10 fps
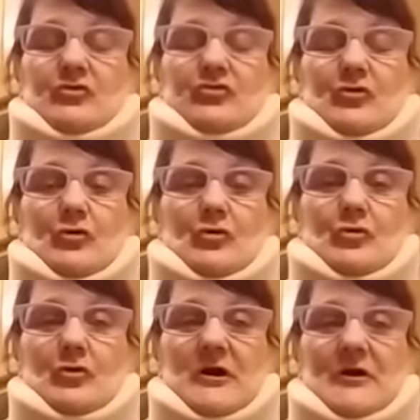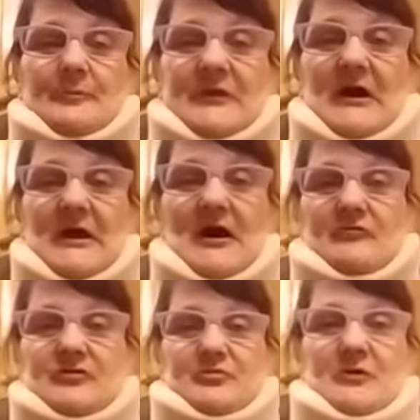So I have
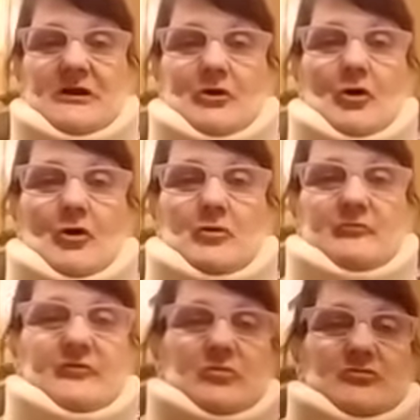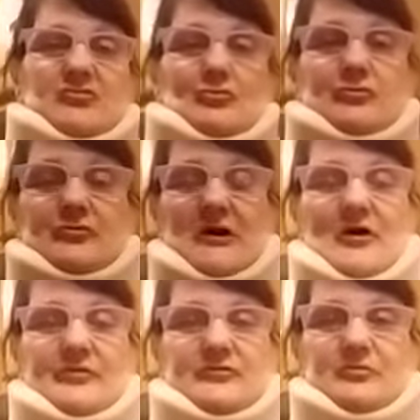a sprained arm from the shoulder
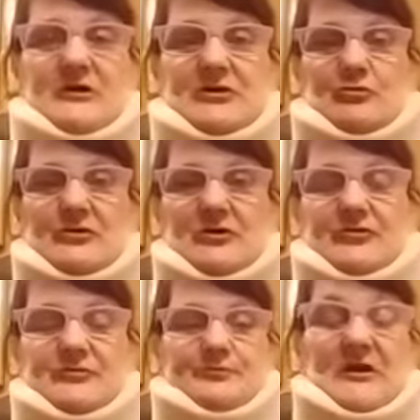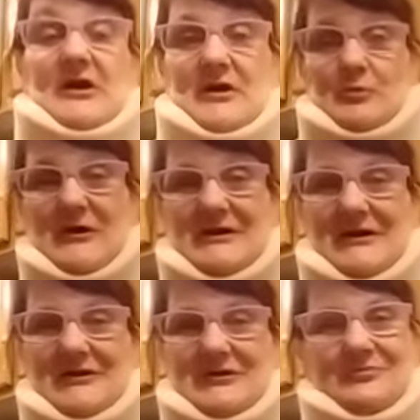down, sprained wrist, and I'm
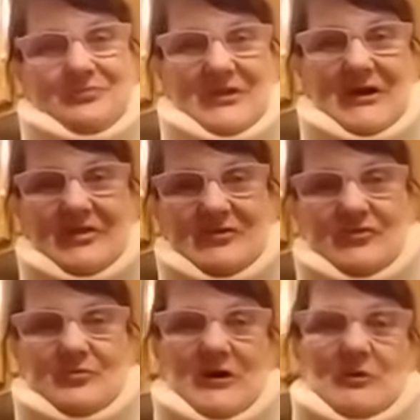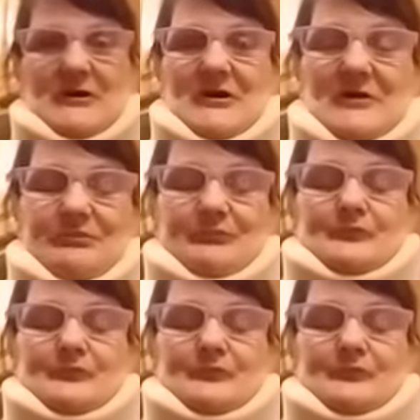right-handed. And this is my right hand.